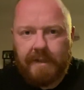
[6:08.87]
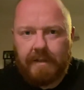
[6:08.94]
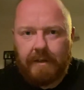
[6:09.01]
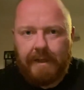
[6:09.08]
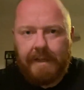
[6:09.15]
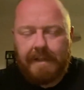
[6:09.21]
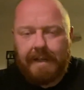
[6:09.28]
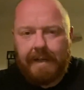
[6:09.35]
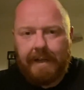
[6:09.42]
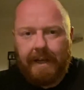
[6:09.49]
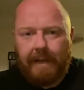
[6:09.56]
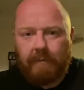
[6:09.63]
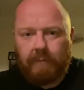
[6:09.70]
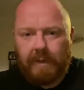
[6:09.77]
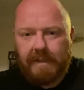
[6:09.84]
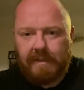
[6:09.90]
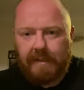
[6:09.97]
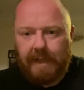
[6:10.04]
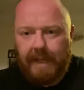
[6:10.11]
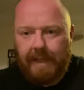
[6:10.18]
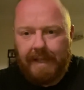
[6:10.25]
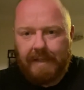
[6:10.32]
So there it is there again. Once
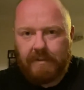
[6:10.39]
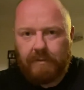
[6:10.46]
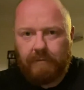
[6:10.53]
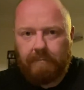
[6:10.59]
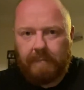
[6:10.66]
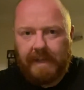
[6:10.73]
again, that sort of